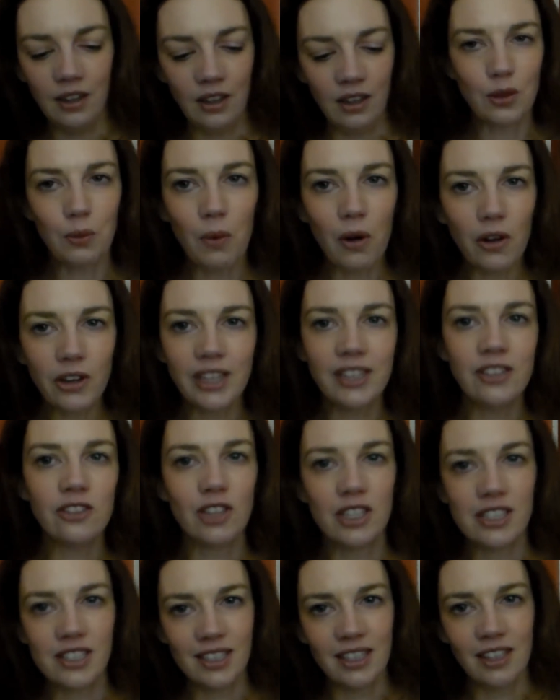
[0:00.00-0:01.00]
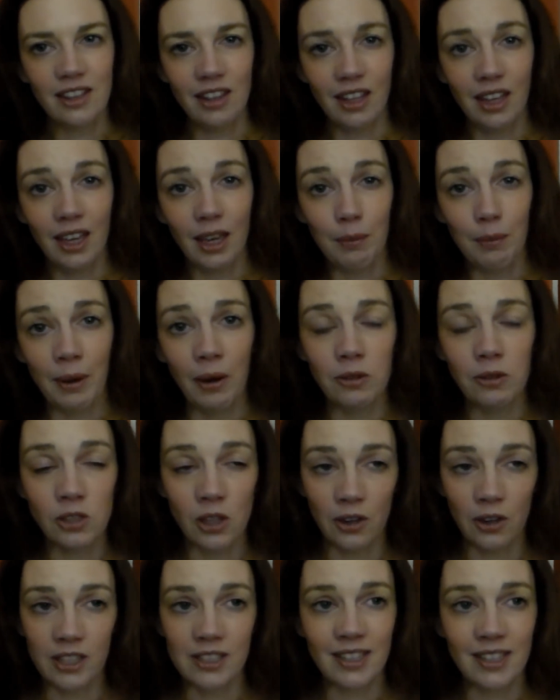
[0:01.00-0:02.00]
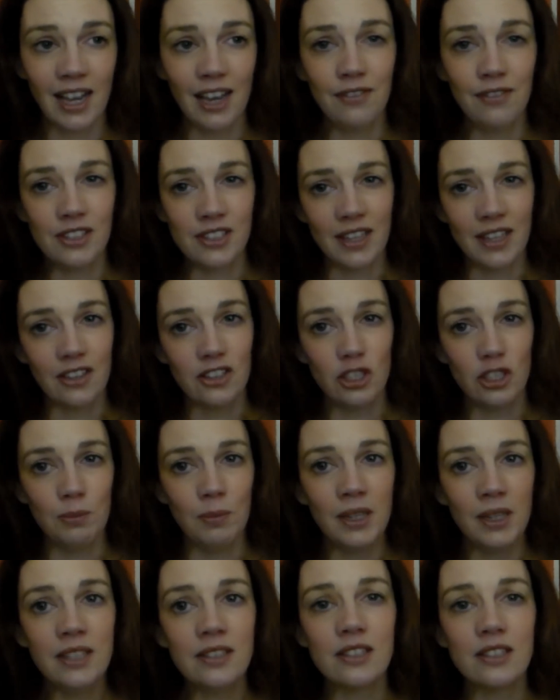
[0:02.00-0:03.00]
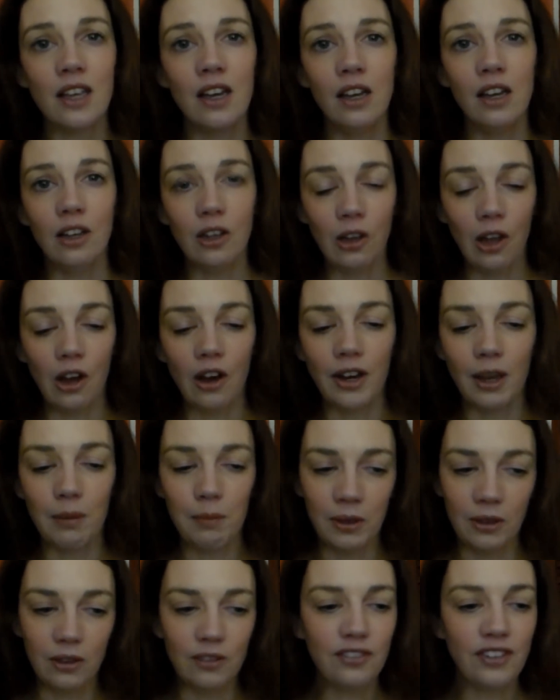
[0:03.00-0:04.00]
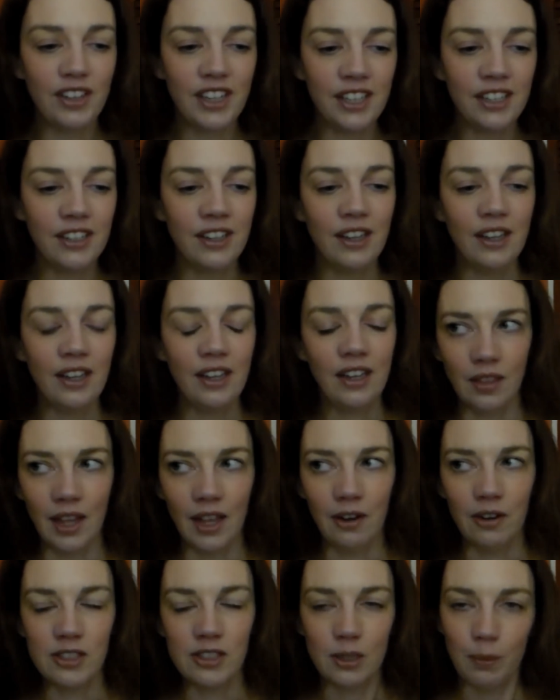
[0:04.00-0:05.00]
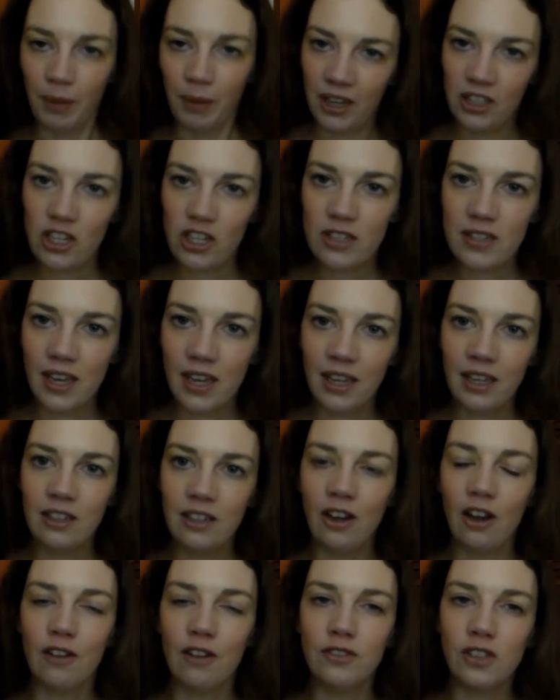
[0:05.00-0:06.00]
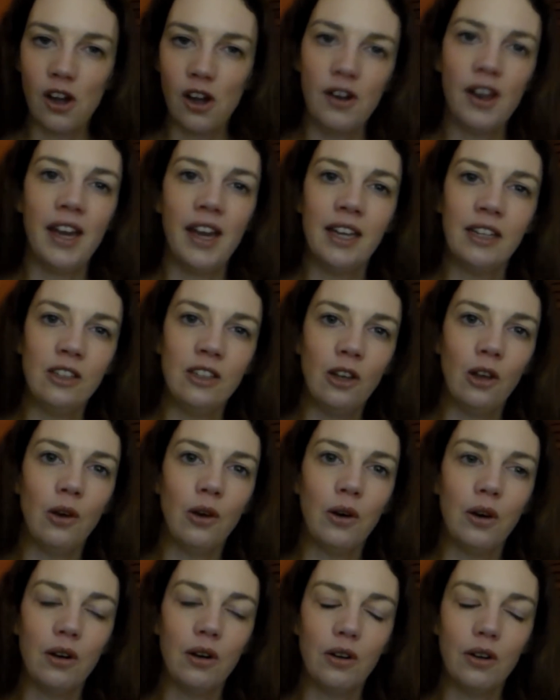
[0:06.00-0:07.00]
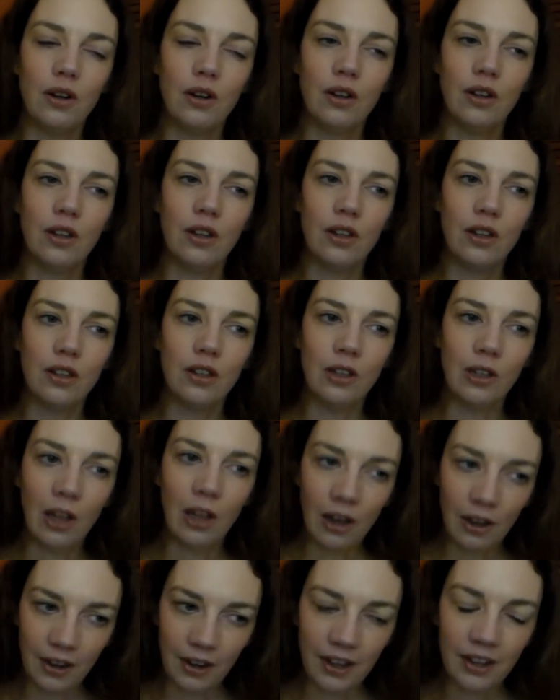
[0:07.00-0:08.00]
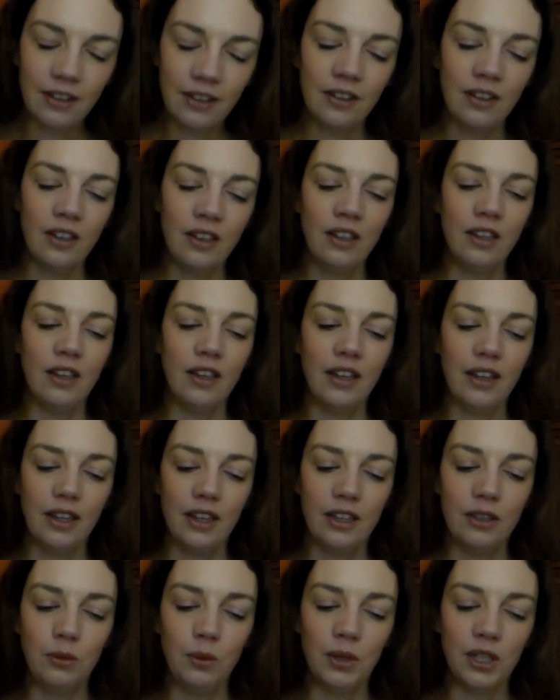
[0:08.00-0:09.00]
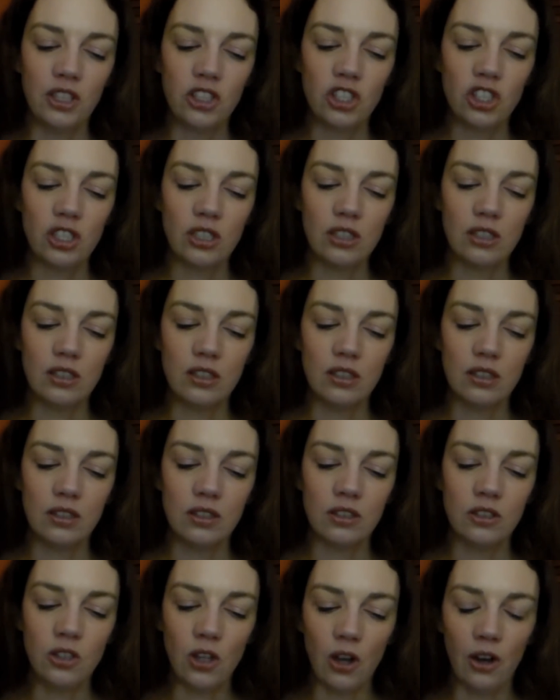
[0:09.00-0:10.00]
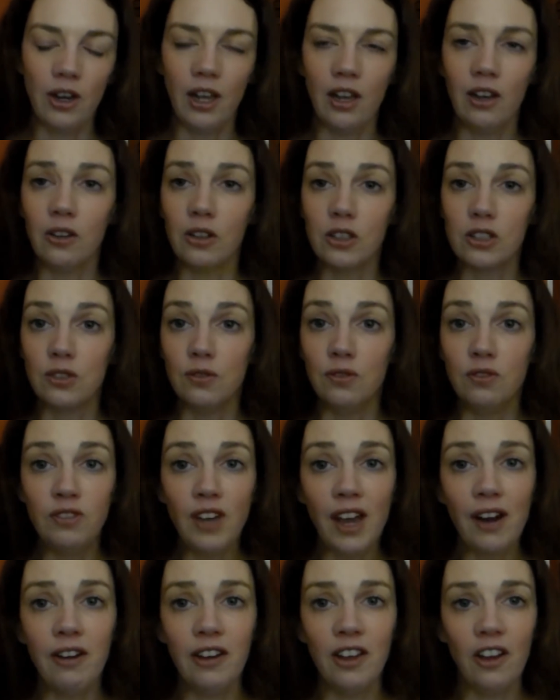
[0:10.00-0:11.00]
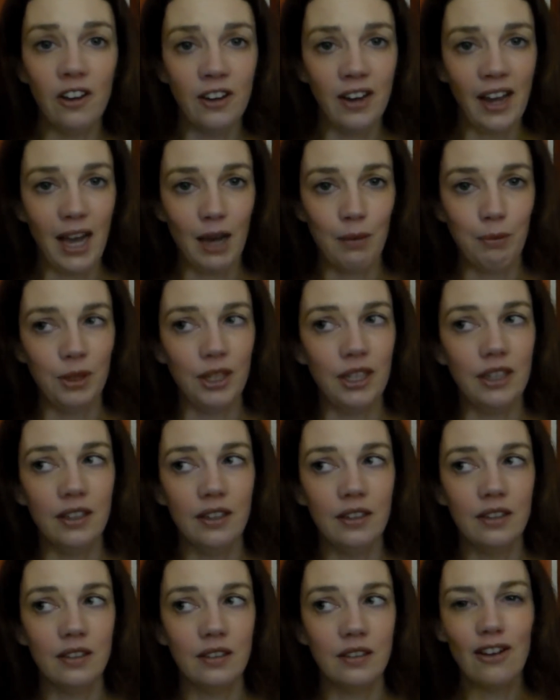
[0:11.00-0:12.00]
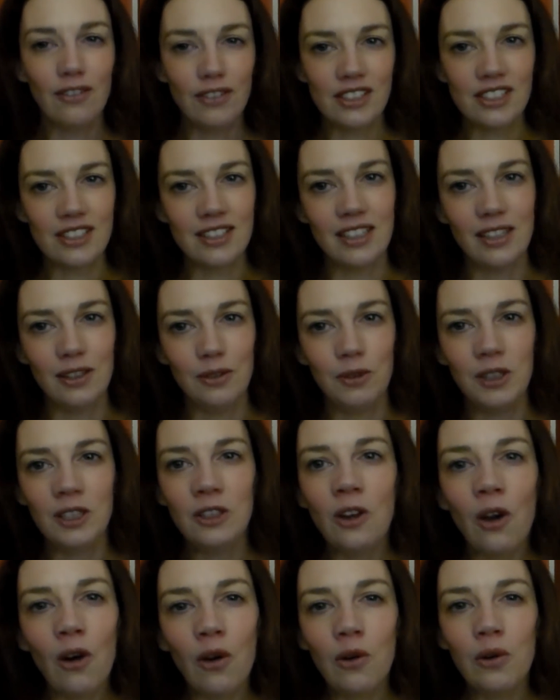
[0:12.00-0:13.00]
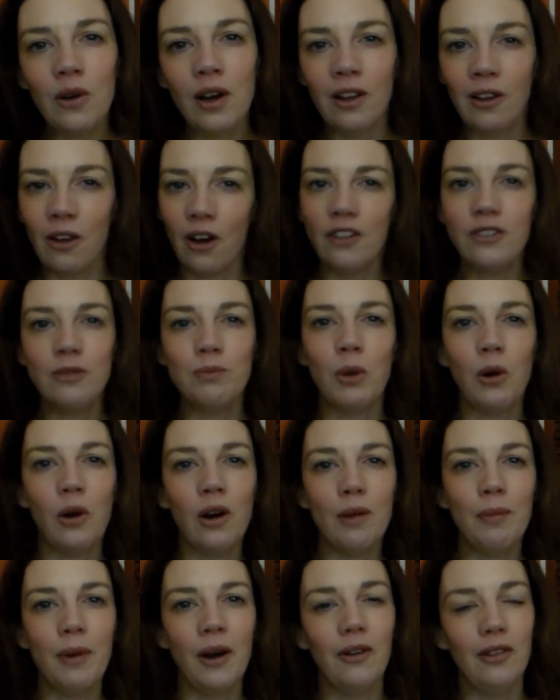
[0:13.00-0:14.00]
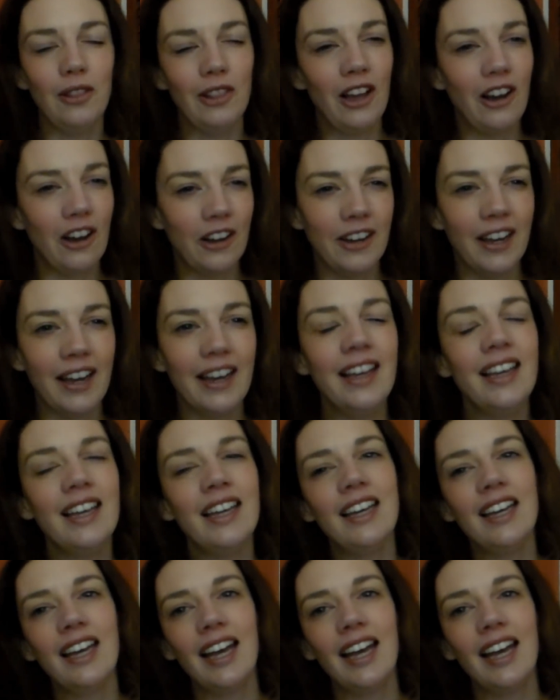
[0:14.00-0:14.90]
So one interesting thing about Donna's life is that she meets Lana Milford. There is a picture taken of Donna and Lana in which Donna looks very unhappy. Obviously we know a lot more about Lana.